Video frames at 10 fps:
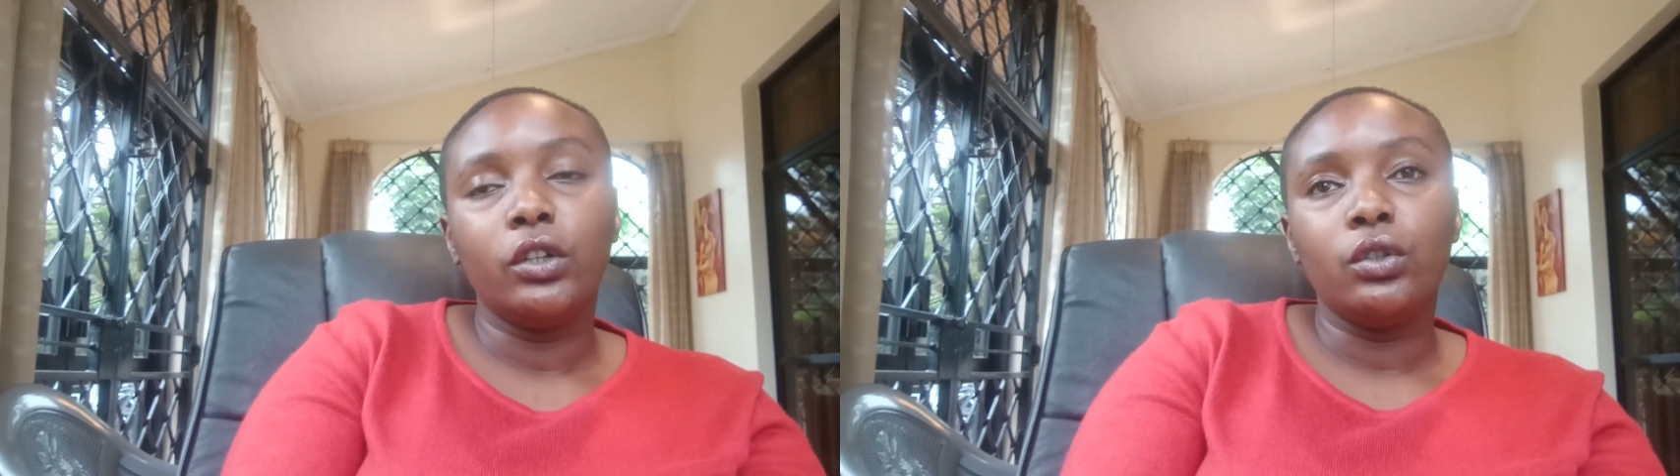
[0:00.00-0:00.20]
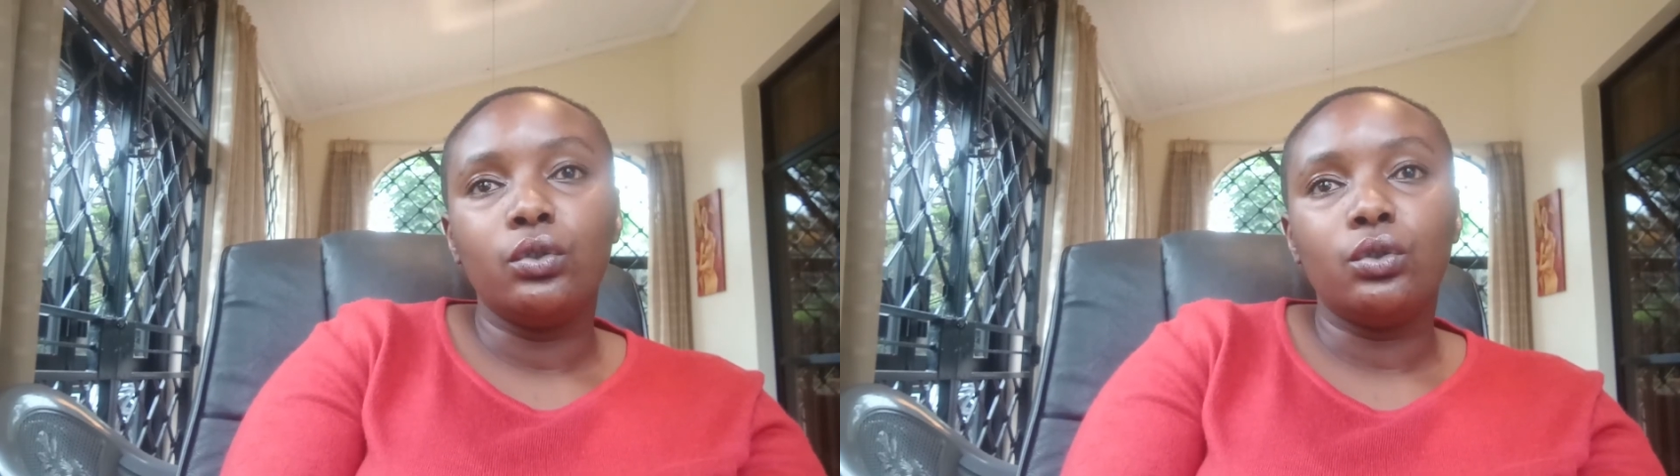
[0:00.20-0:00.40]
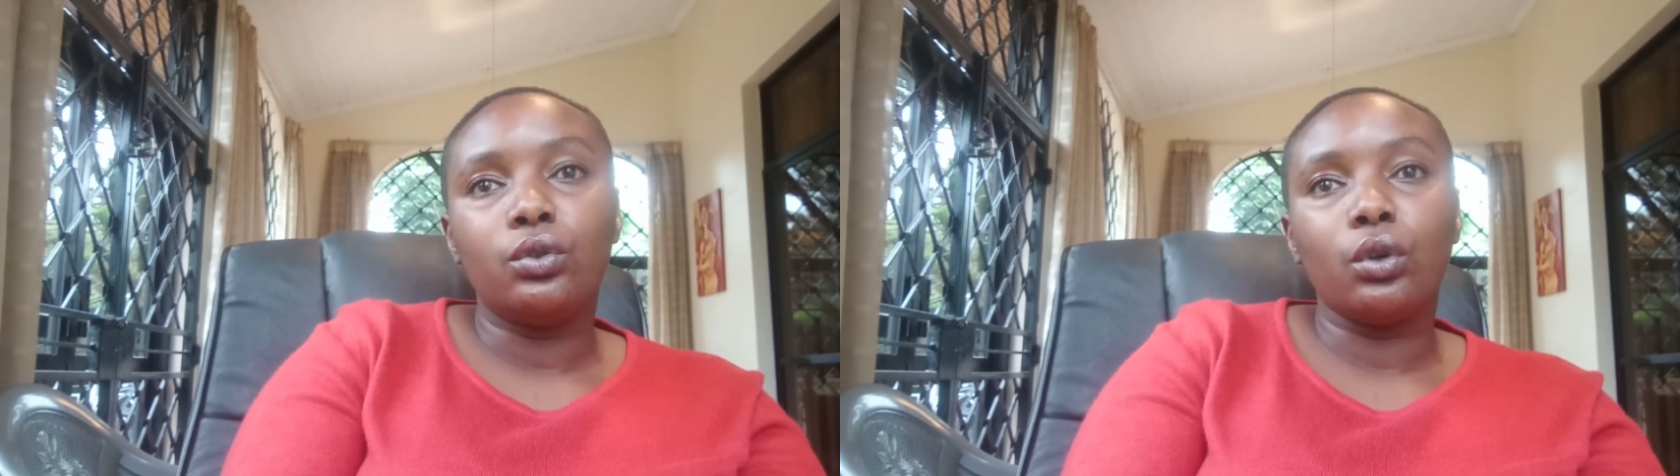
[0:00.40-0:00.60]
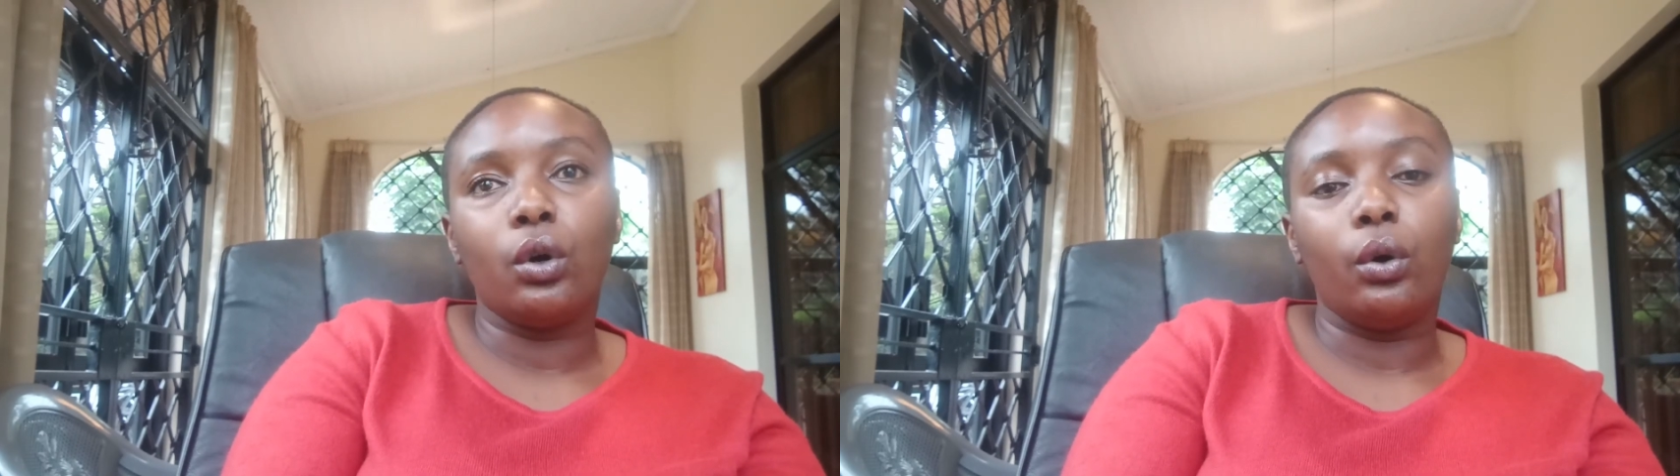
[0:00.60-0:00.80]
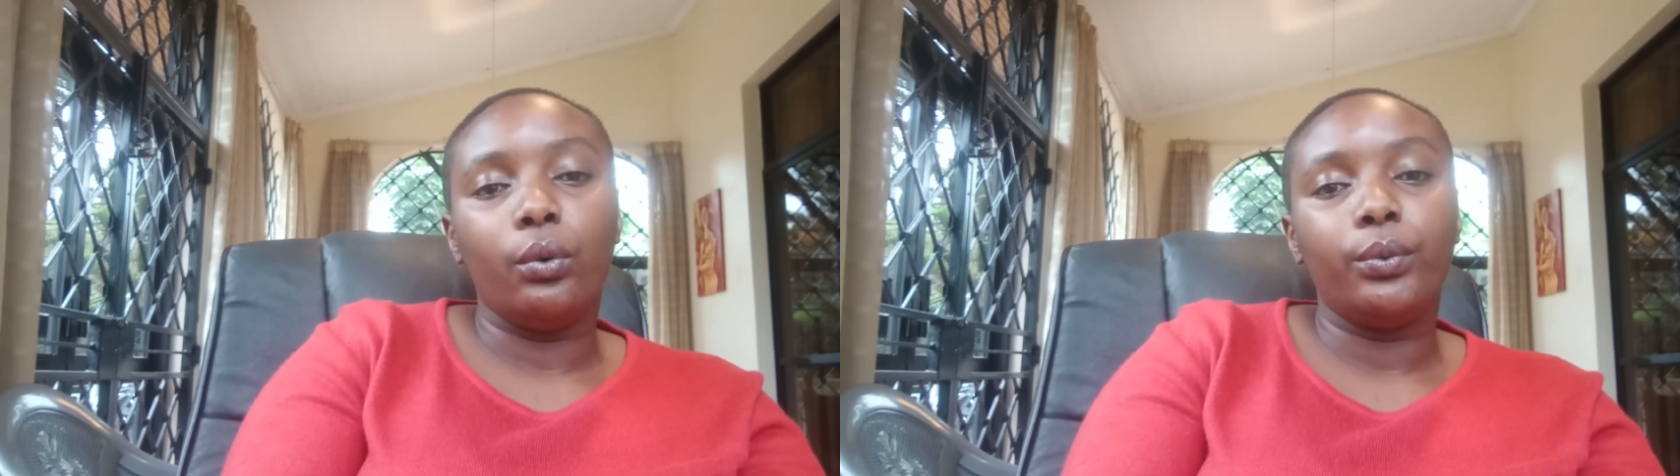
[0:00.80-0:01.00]

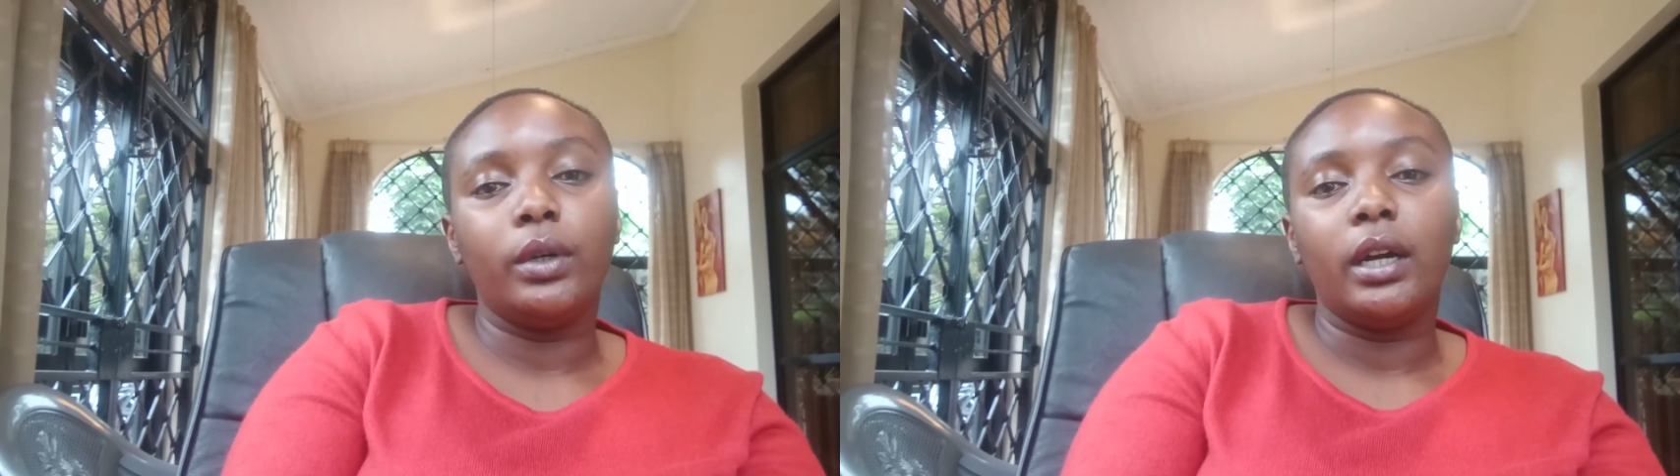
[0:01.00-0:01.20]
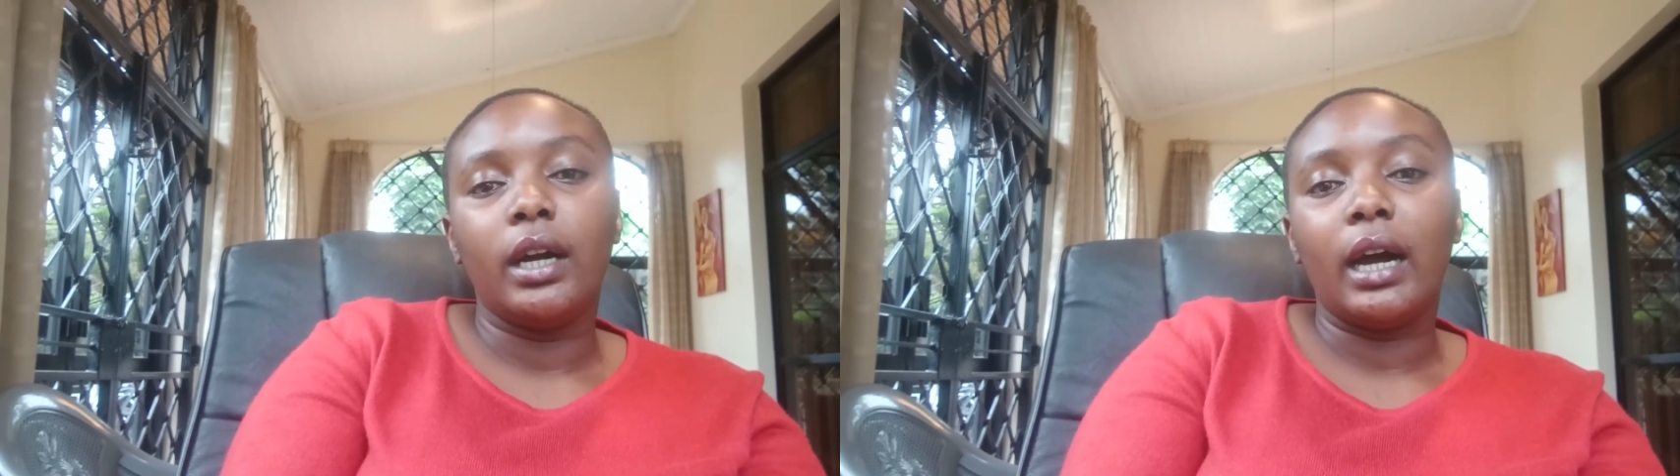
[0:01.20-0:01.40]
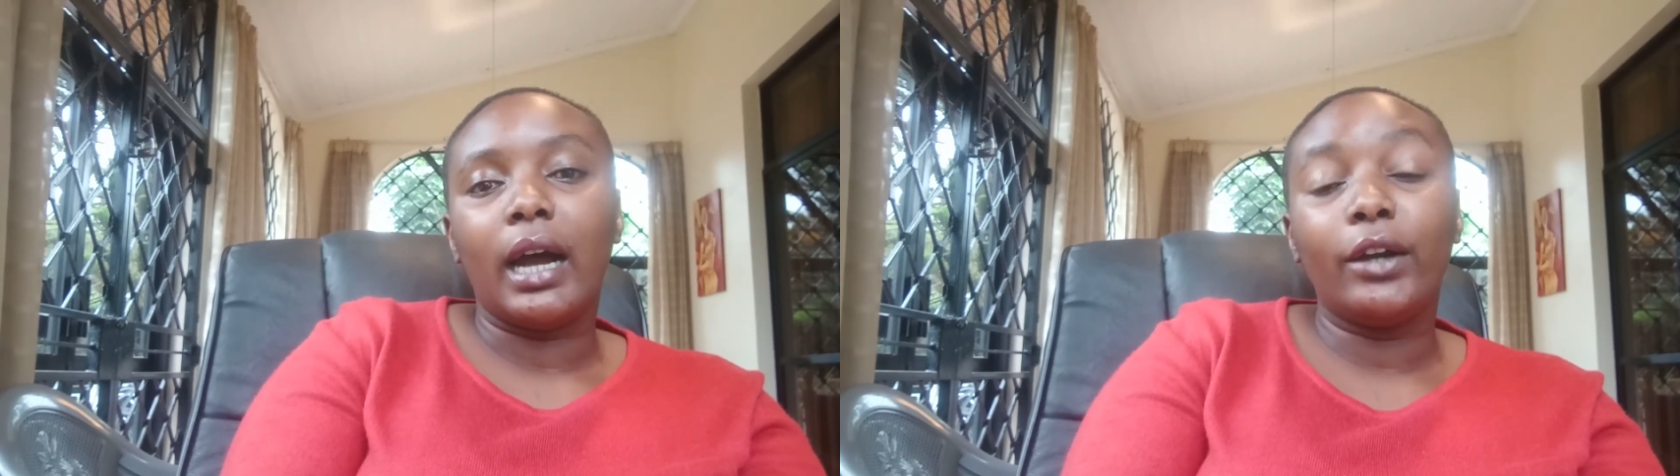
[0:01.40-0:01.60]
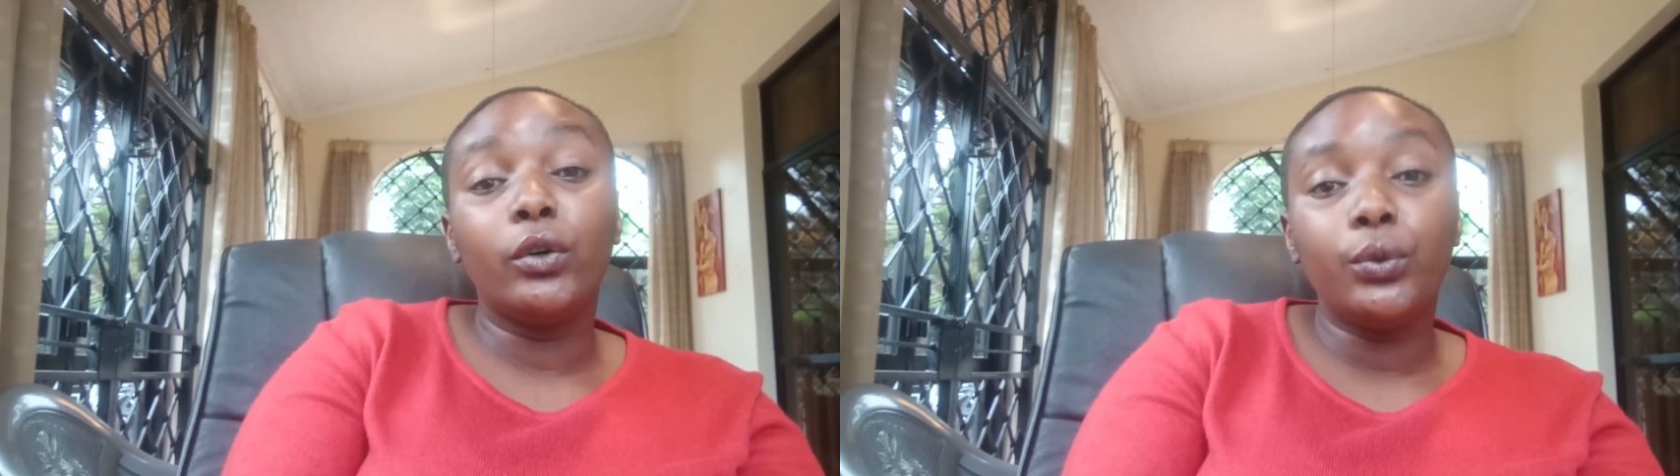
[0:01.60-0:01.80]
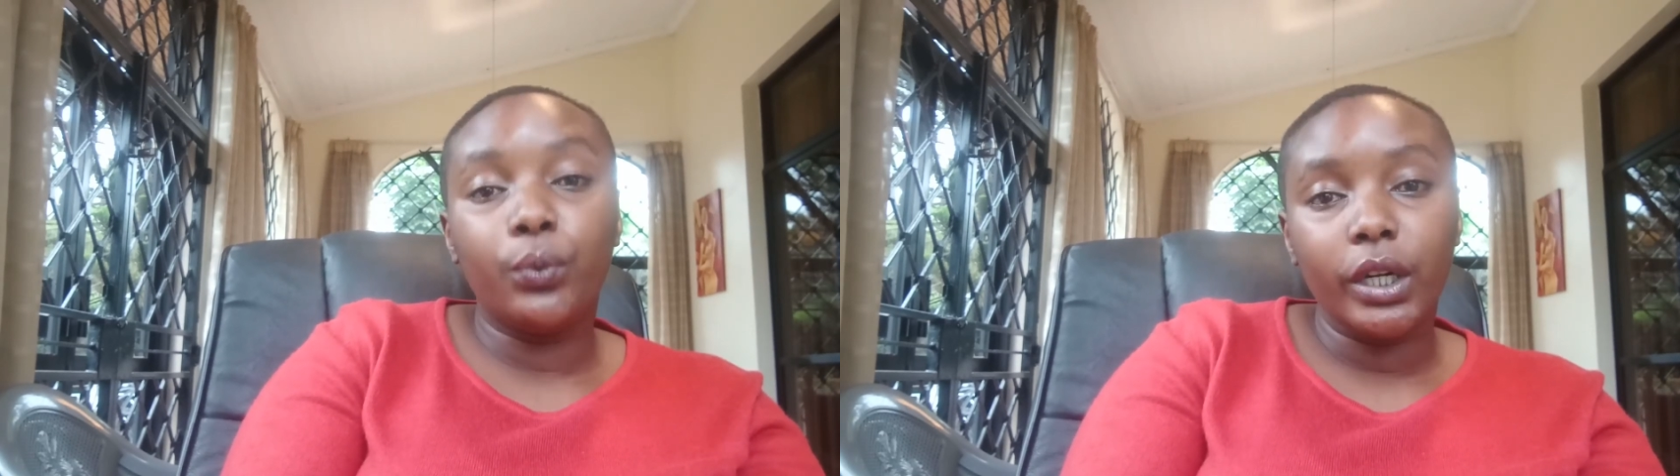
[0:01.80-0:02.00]
So I
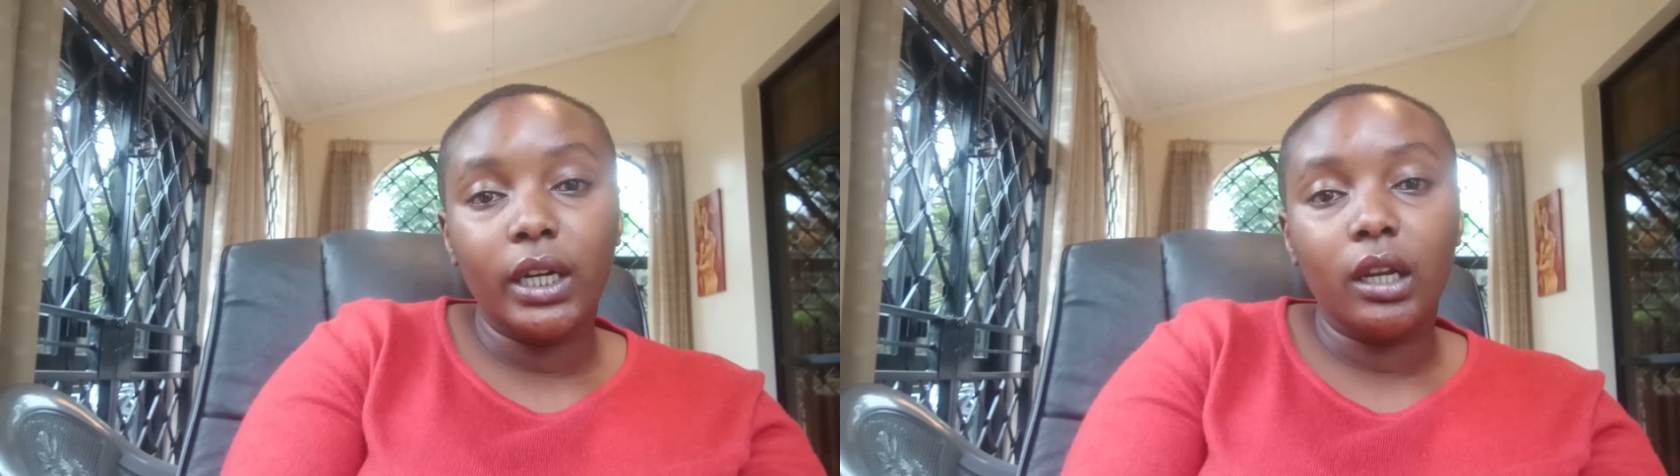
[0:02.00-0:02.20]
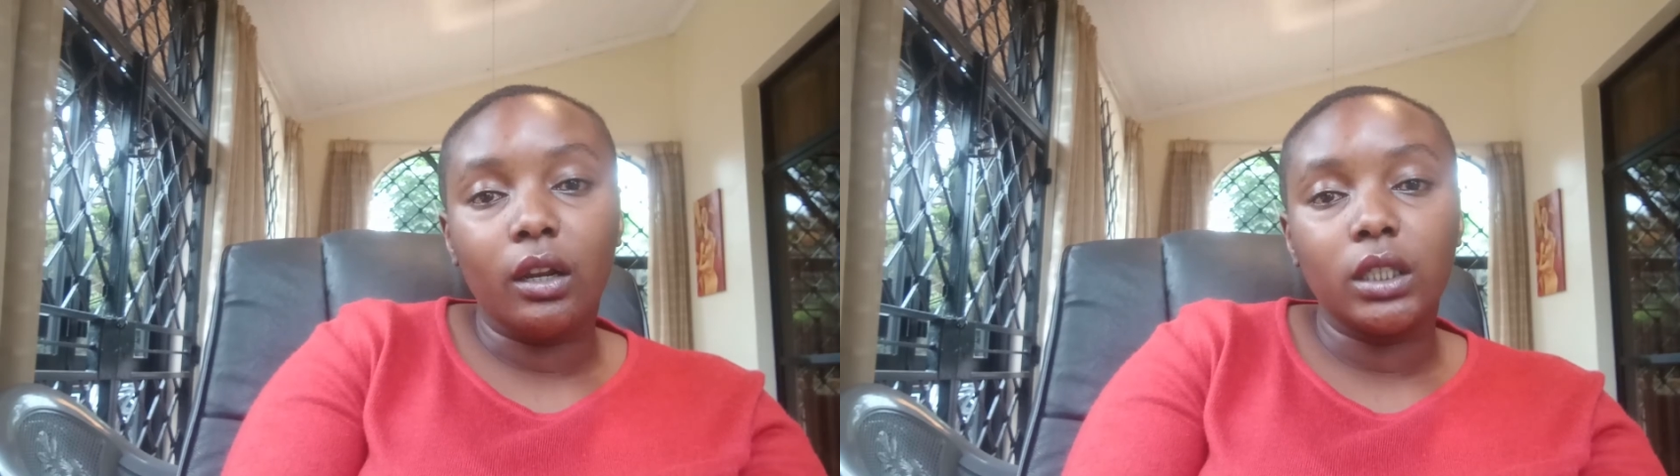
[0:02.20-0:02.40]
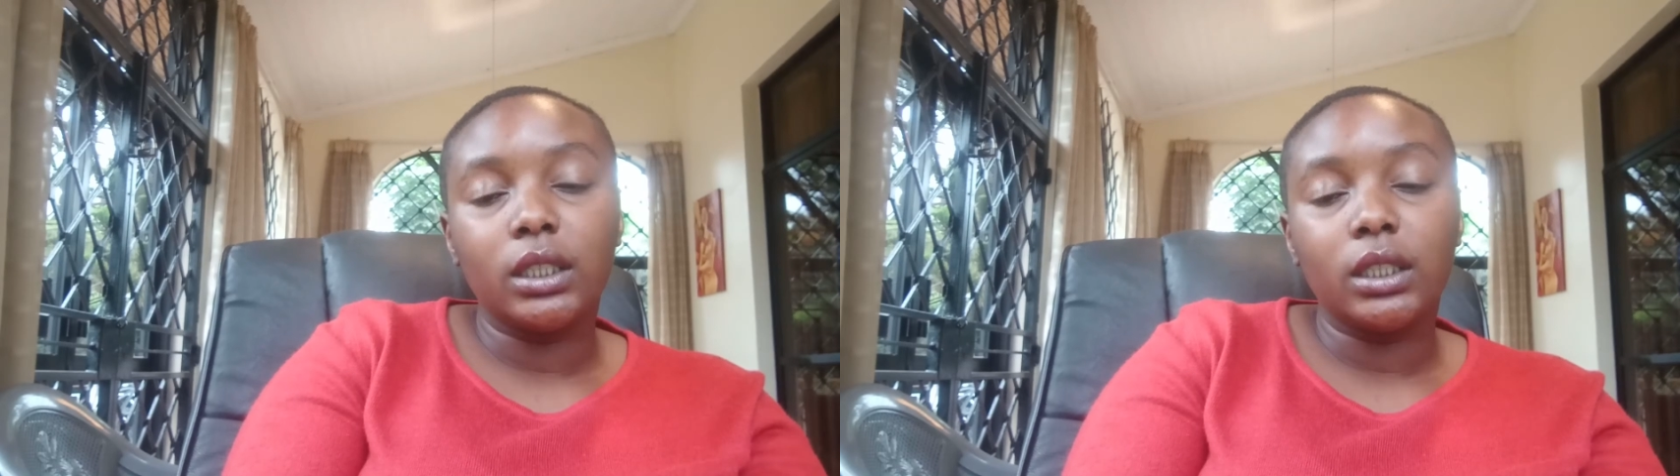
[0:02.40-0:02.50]
could work a lot.